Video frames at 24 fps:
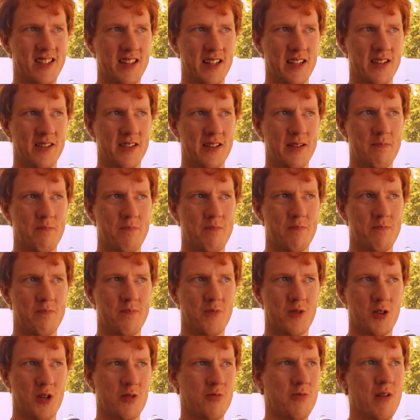clearly
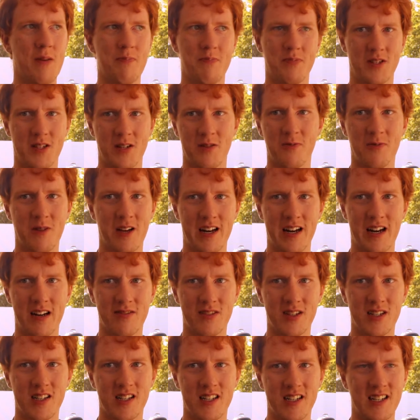corrupt and
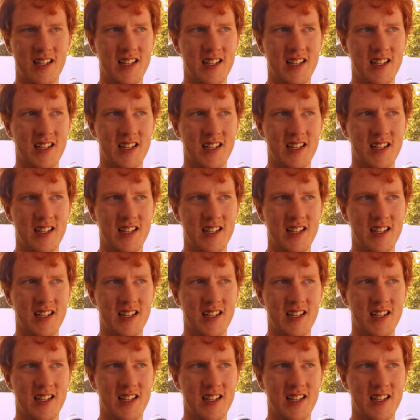whatever.